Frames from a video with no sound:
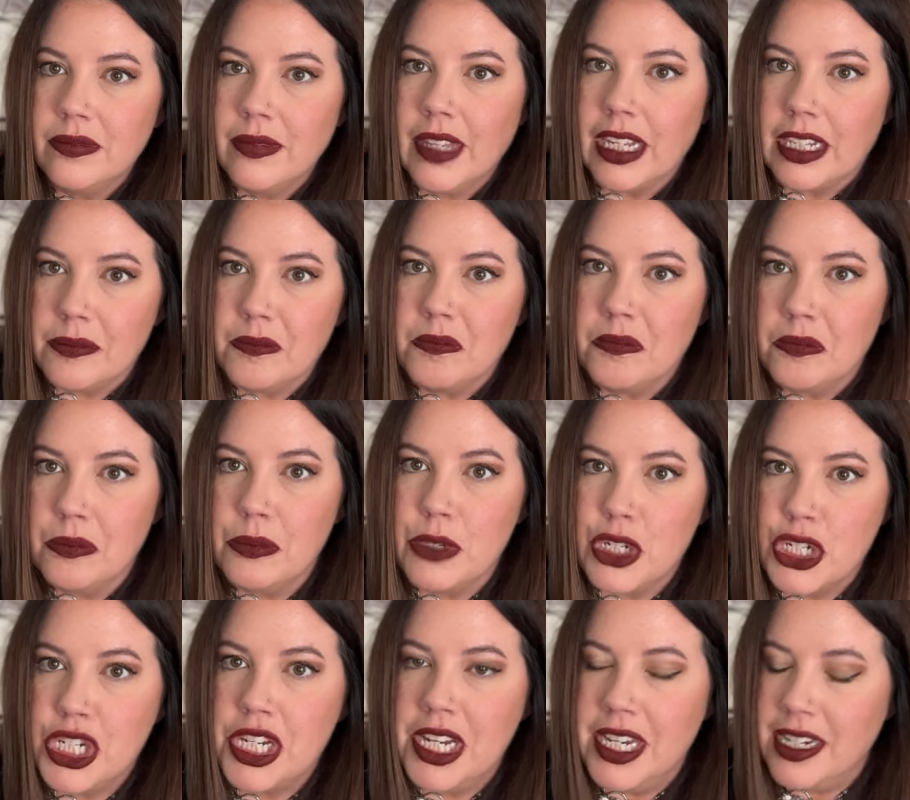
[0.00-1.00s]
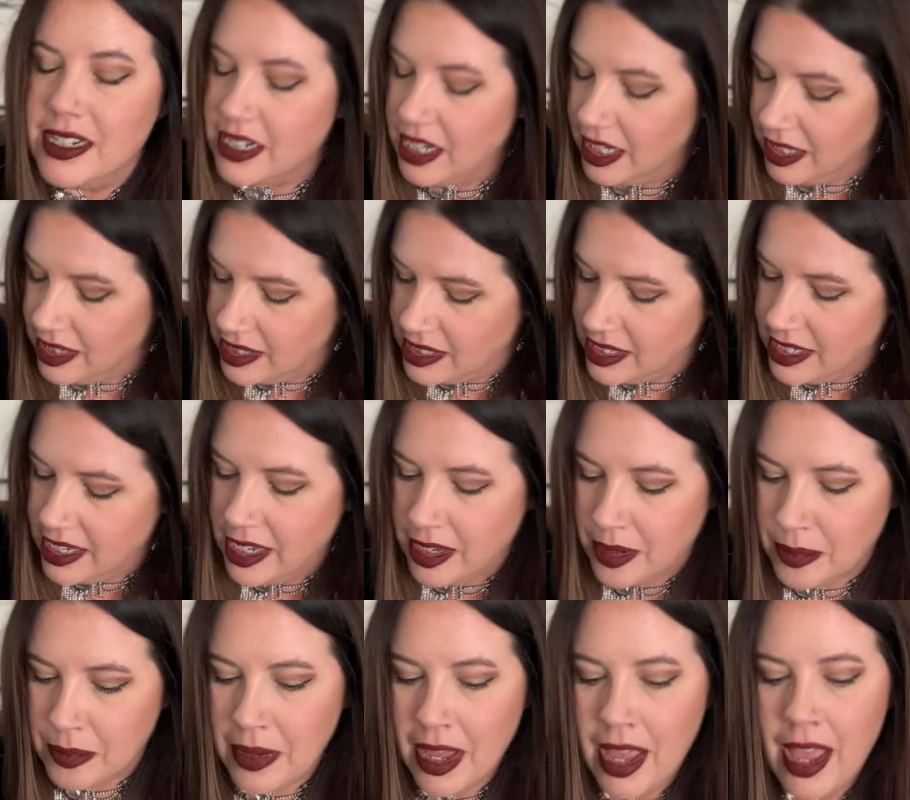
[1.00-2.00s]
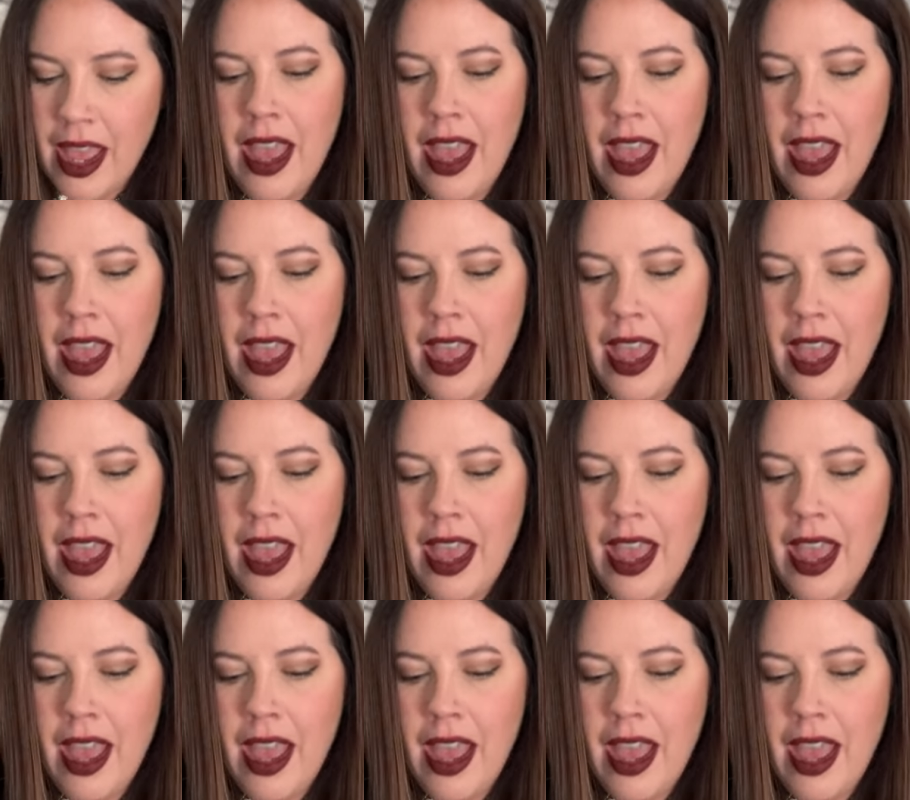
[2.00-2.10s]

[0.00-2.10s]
like a machine done seam,